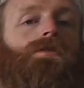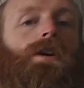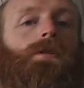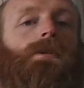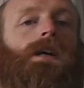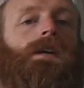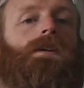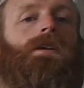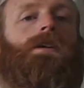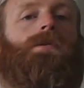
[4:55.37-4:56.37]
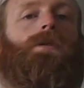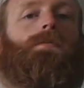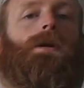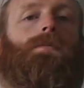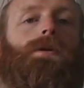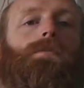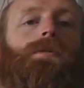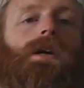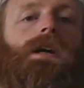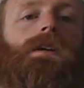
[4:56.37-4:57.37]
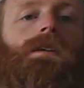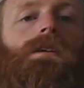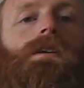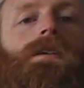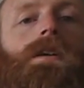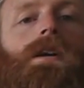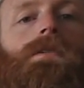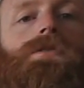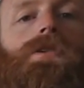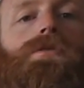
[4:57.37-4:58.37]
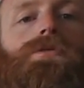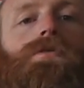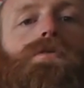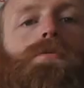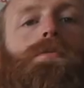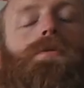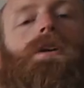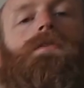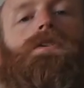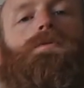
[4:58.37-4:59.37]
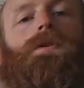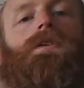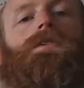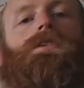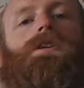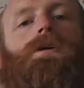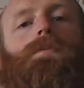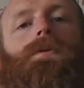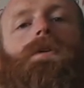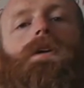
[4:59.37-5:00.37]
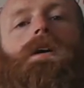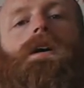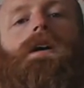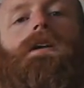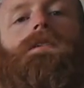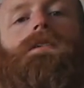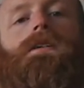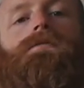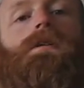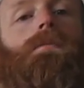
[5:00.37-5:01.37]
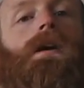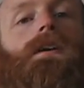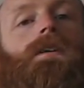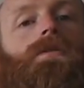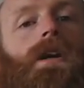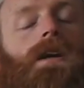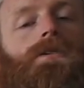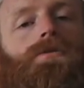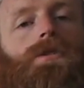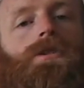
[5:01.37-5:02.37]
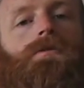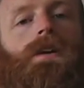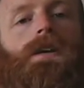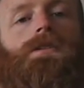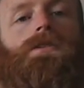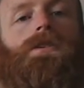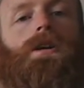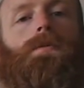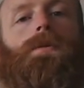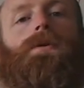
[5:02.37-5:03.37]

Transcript: family, where people are bringing children from a previous partnership and remarrying or getting into a new relationship.